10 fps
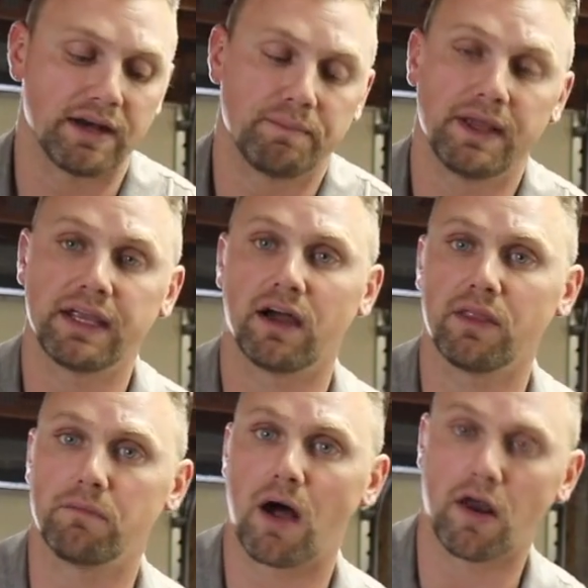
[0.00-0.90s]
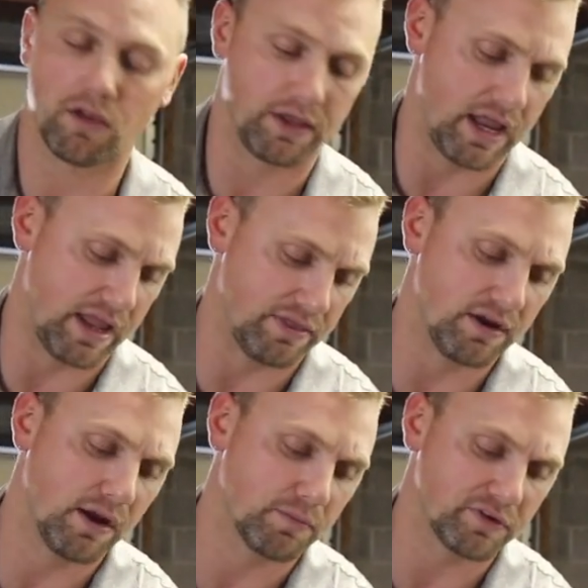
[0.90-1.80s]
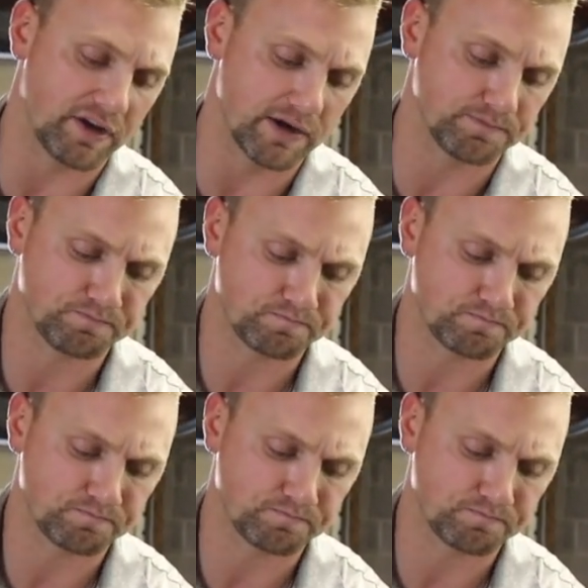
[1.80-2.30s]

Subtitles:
depending on the model and the numbers there.